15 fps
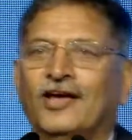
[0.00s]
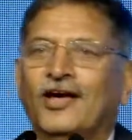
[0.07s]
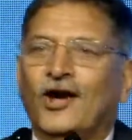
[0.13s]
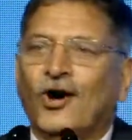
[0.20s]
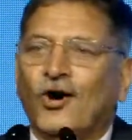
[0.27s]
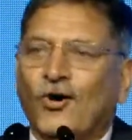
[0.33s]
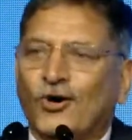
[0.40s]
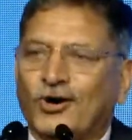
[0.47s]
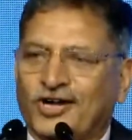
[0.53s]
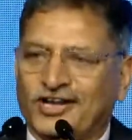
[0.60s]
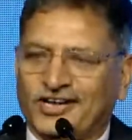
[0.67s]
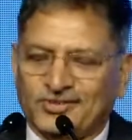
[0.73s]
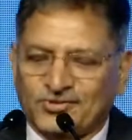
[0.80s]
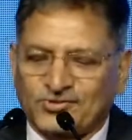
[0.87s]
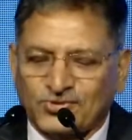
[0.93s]

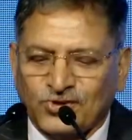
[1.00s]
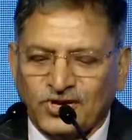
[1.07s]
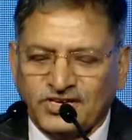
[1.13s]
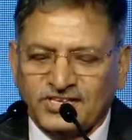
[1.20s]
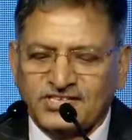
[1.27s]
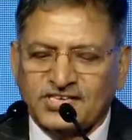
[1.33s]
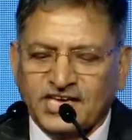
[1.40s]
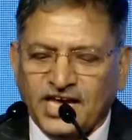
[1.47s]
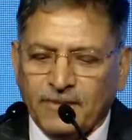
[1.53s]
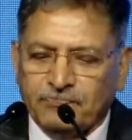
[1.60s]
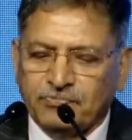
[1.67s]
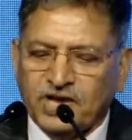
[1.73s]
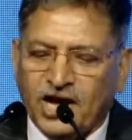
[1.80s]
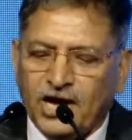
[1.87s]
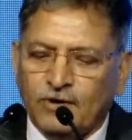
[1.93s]
Okay, so it is Cape
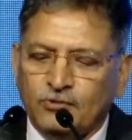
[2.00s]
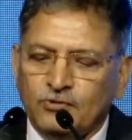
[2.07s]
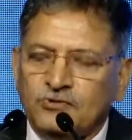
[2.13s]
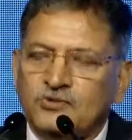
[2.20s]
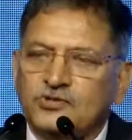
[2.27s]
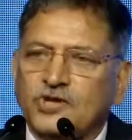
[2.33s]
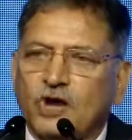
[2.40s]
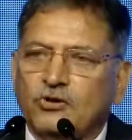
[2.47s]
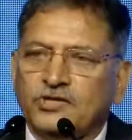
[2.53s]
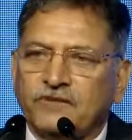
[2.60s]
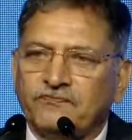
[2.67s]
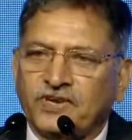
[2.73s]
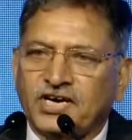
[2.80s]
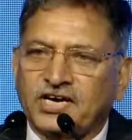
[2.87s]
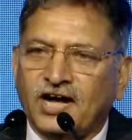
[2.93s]
Town, South
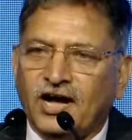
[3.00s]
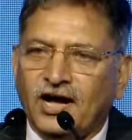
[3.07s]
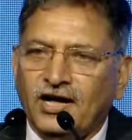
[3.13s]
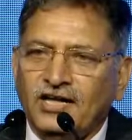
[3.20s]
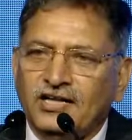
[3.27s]
Africa.